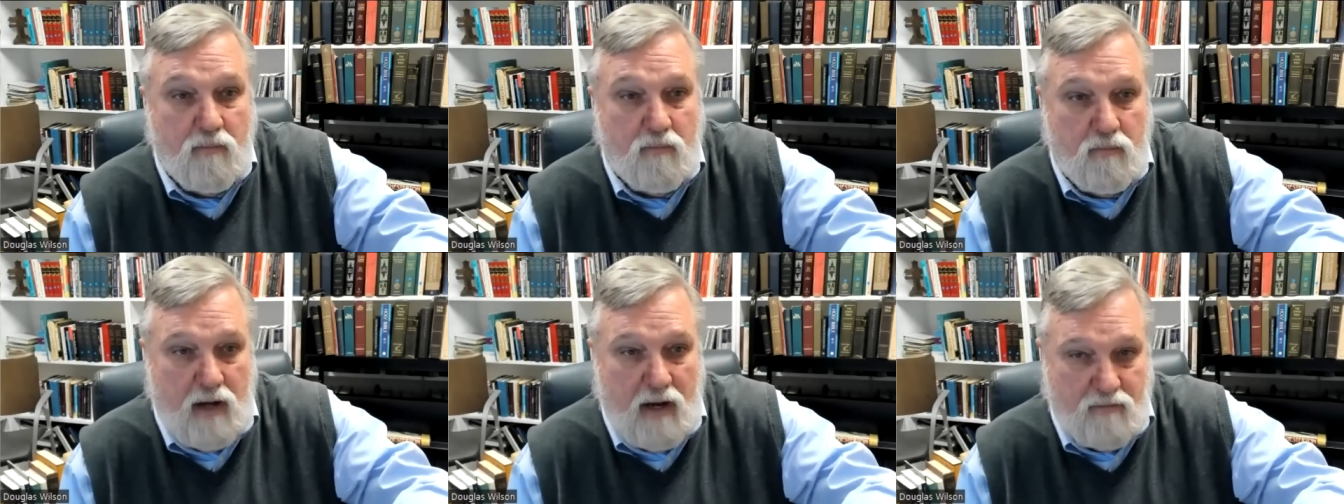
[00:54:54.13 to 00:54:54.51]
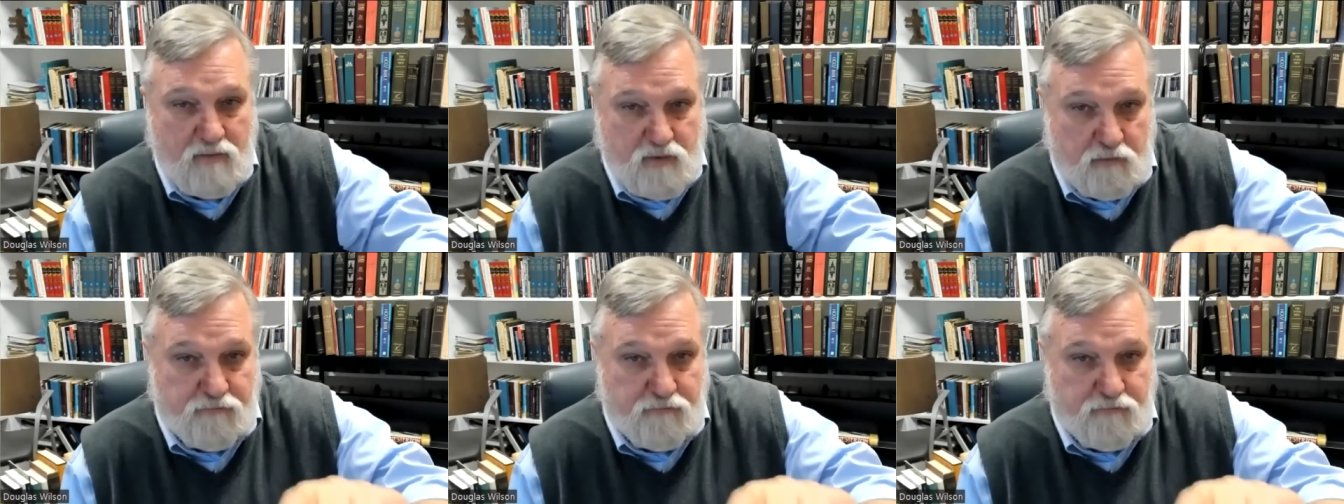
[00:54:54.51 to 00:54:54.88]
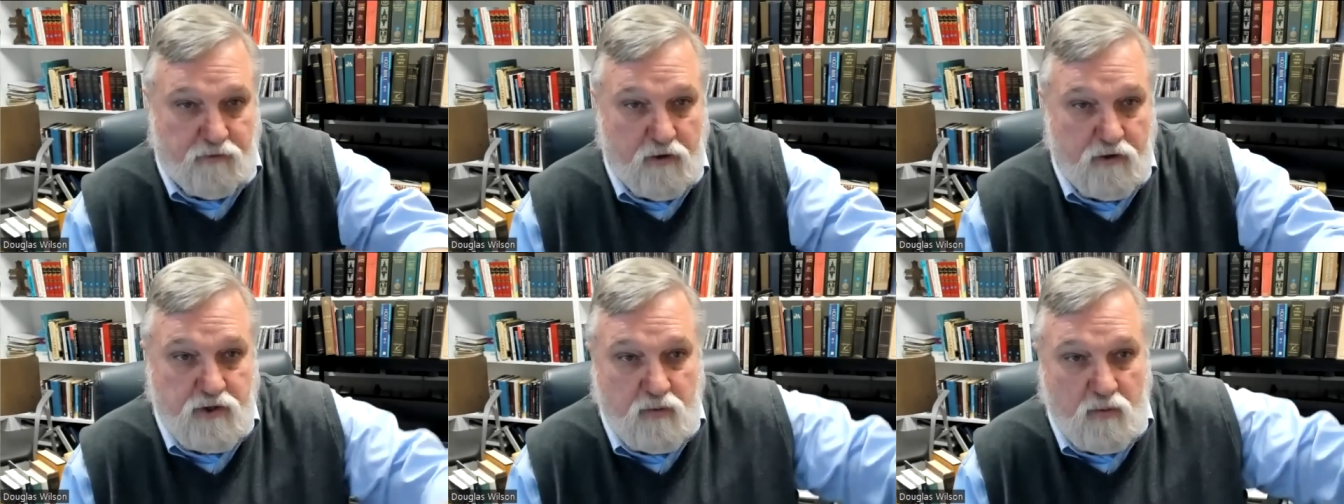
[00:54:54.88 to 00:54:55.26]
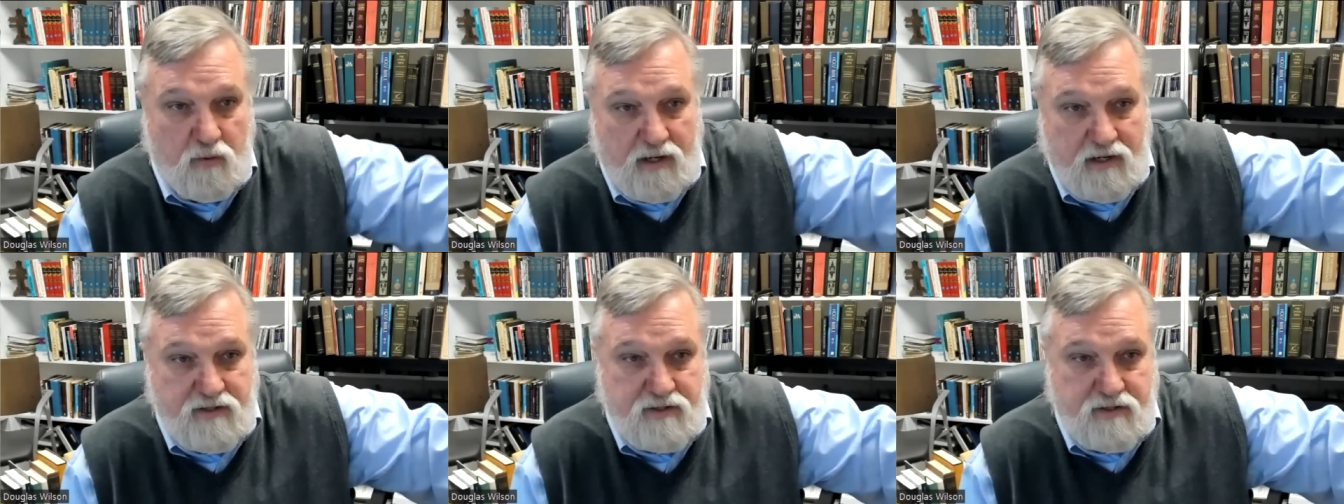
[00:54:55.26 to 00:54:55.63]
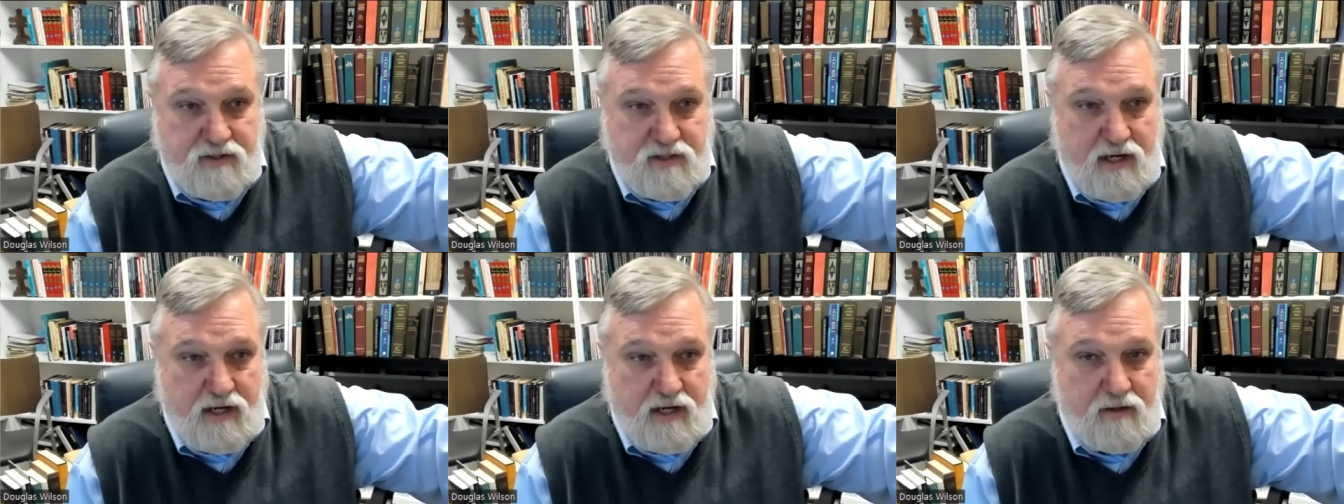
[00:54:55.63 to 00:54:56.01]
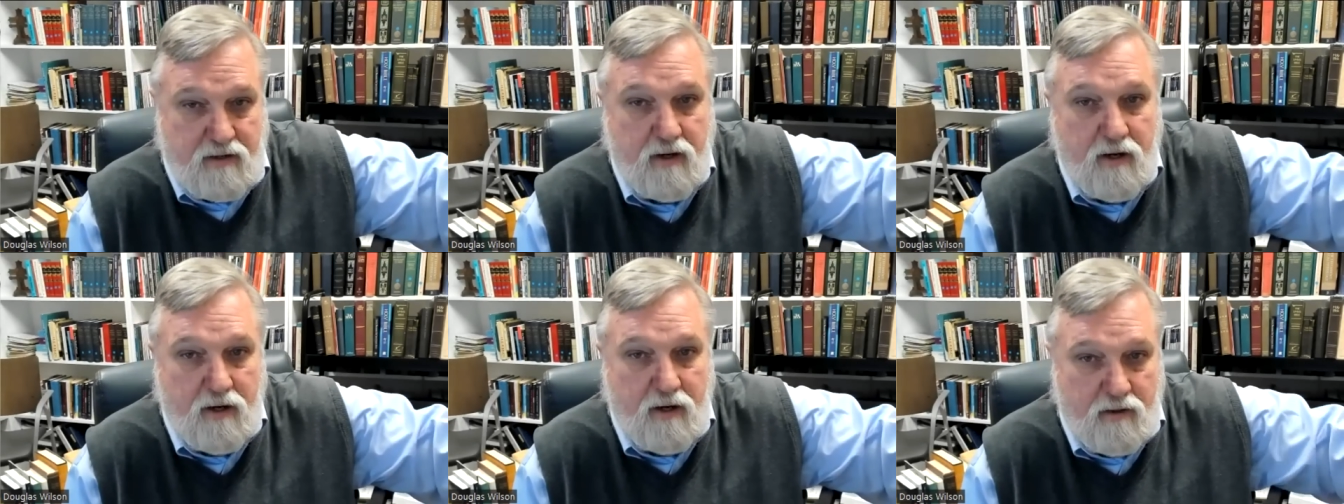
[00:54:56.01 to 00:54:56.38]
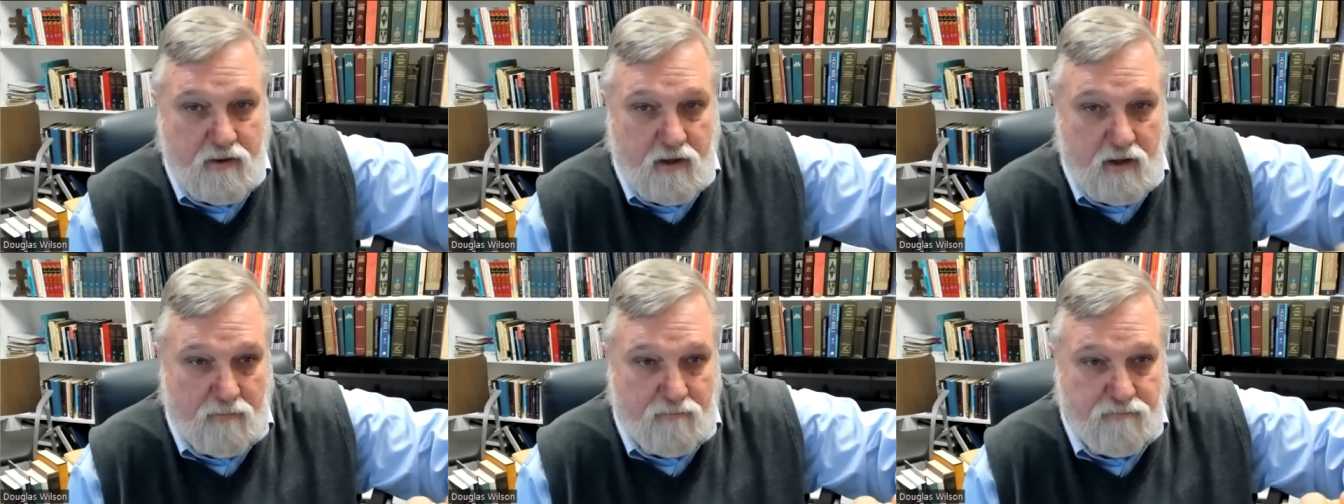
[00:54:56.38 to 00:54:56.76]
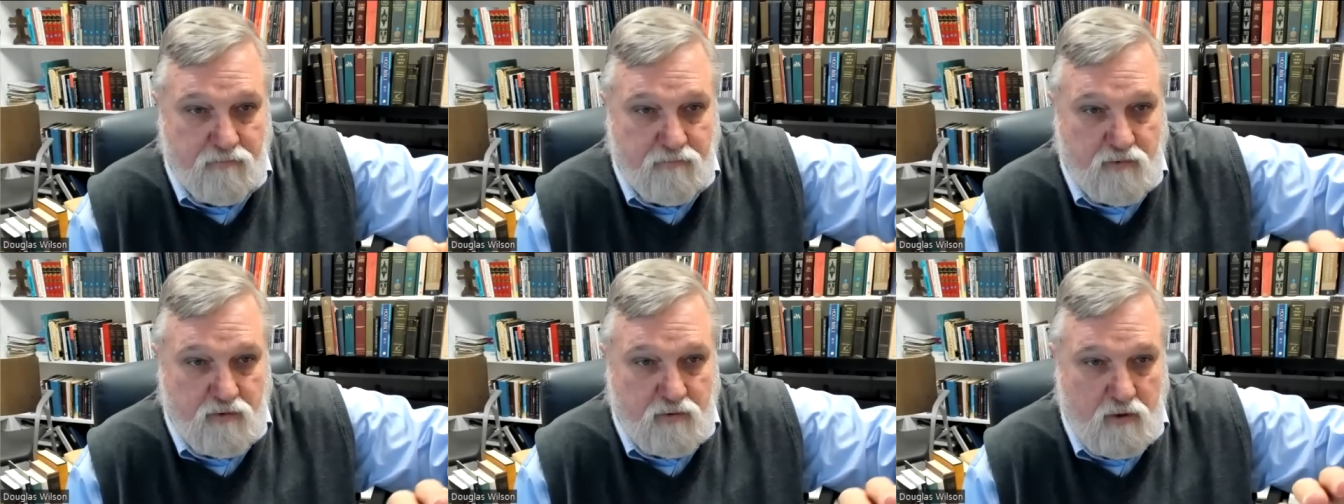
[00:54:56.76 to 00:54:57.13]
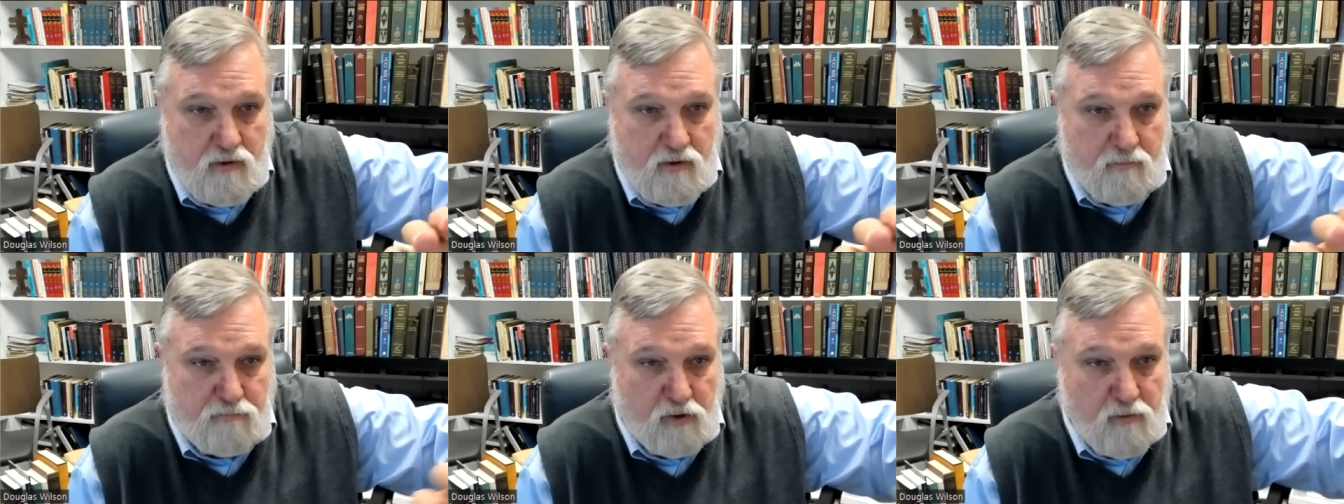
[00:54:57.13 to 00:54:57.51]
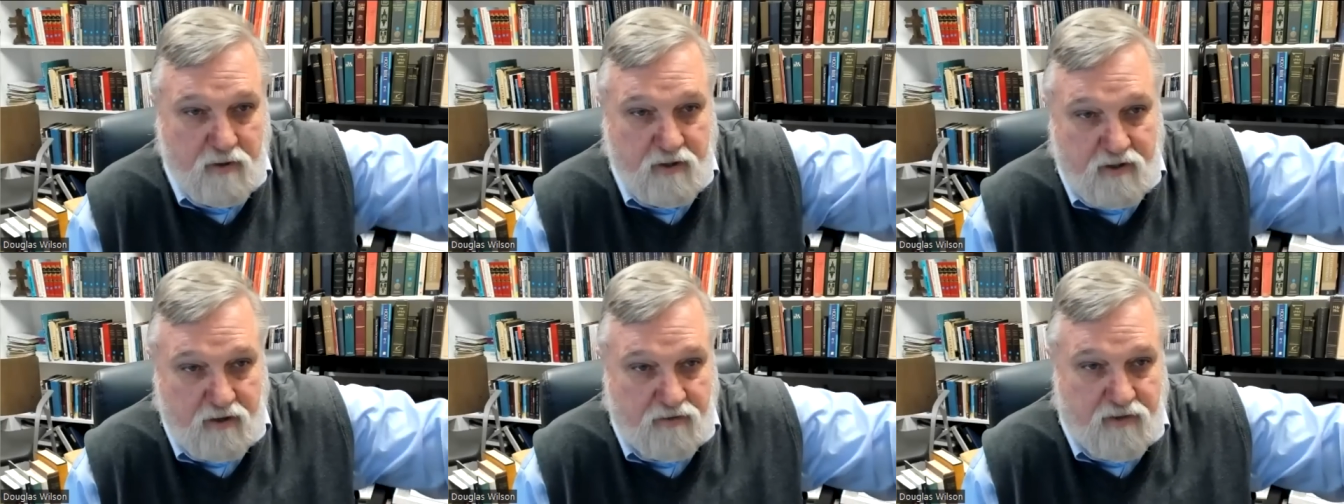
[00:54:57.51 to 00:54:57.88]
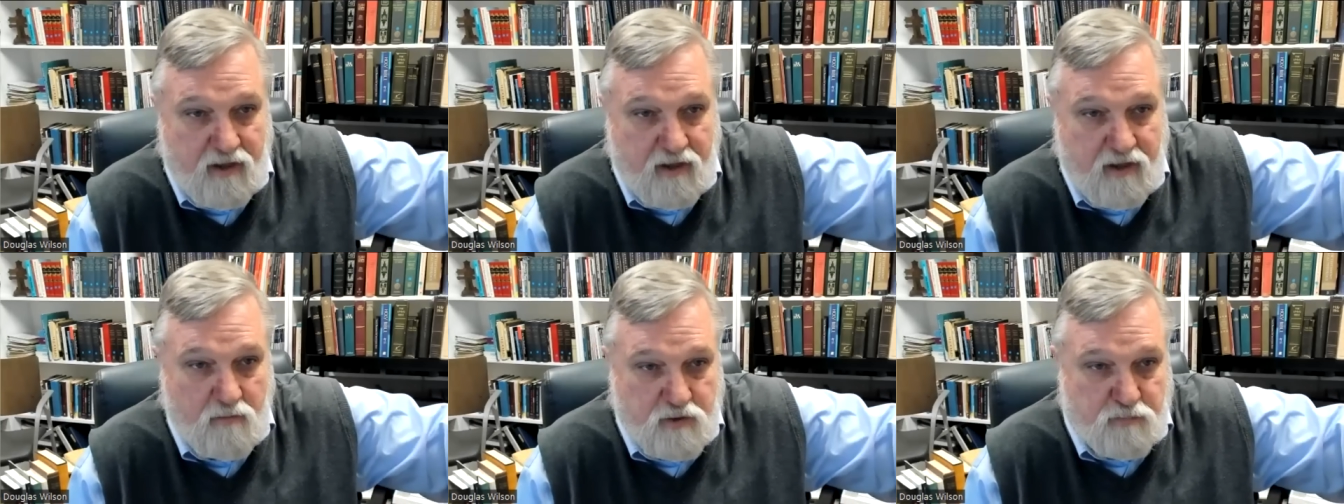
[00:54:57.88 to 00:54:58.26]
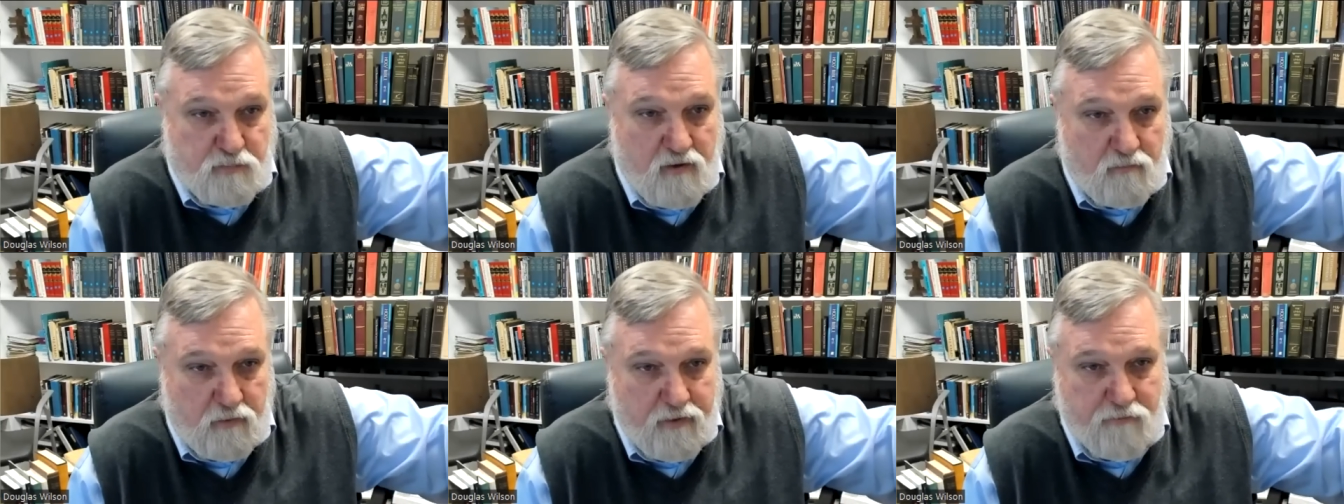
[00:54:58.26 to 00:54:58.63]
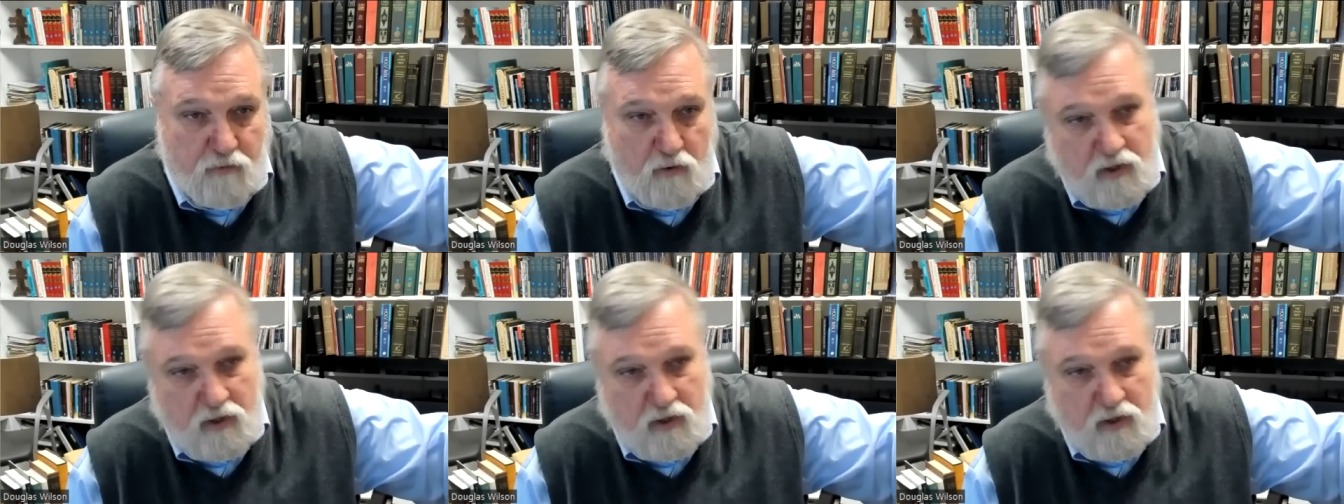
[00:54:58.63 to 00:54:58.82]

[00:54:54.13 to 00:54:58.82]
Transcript: I was referring to when I said the the Bloomington thing was pre-revoiced.